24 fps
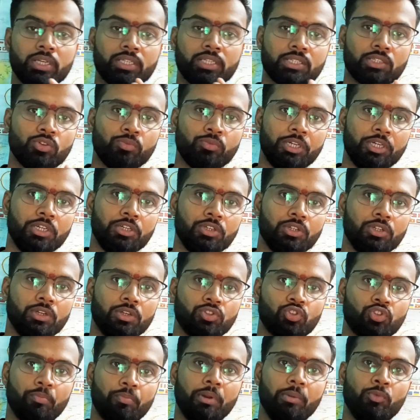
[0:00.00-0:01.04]
US
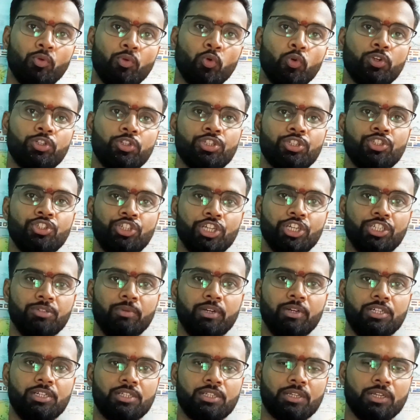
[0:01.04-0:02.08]
Supreme Court's
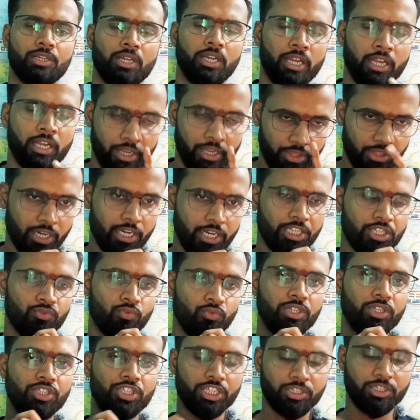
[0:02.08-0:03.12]
judgments. There
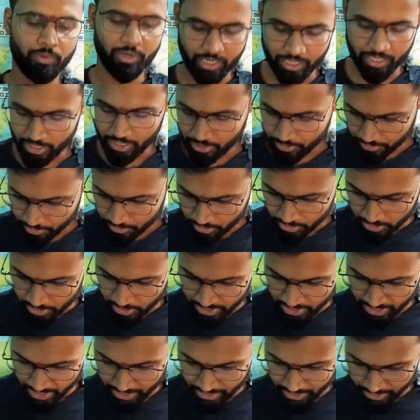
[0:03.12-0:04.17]
is one judgment in
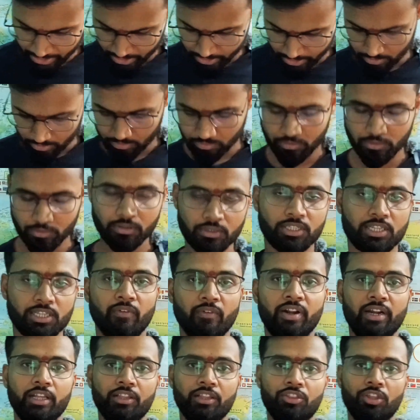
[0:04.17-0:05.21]

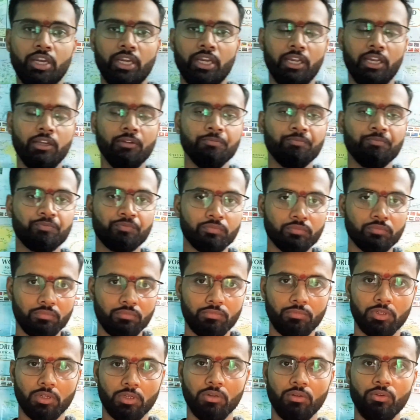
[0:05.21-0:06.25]
1973
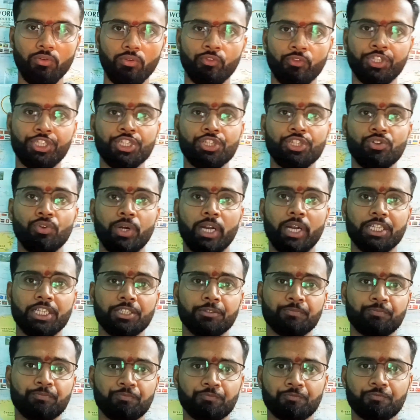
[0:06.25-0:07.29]
which is known
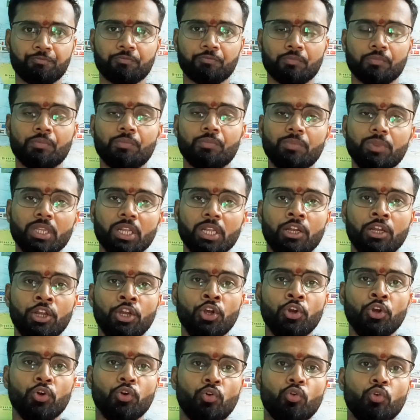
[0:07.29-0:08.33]
as
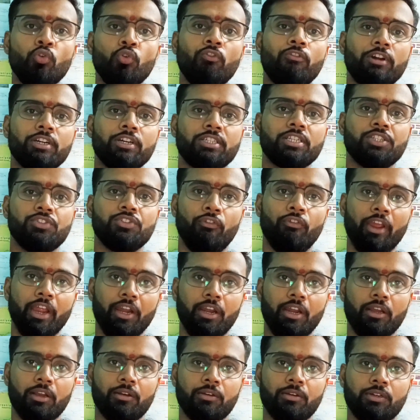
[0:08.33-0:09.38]
Roe versus
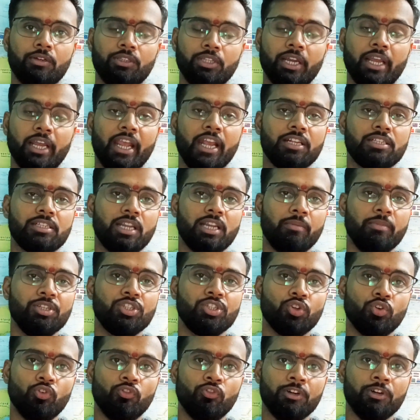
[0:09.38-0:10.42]
Wade. Case
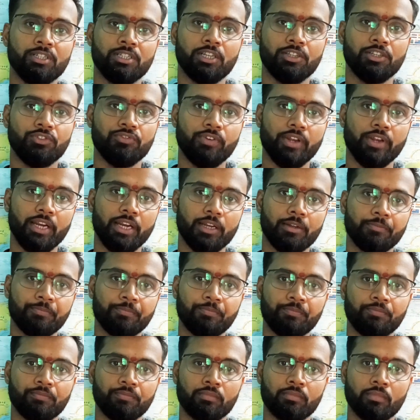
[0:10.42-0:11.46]
name is Roe versus Wade.
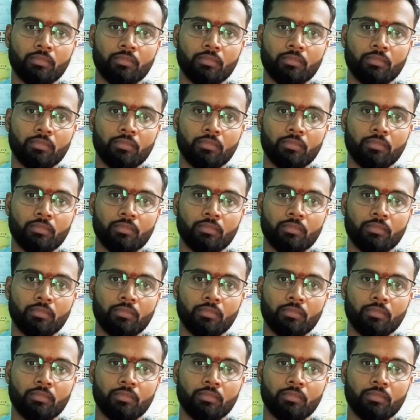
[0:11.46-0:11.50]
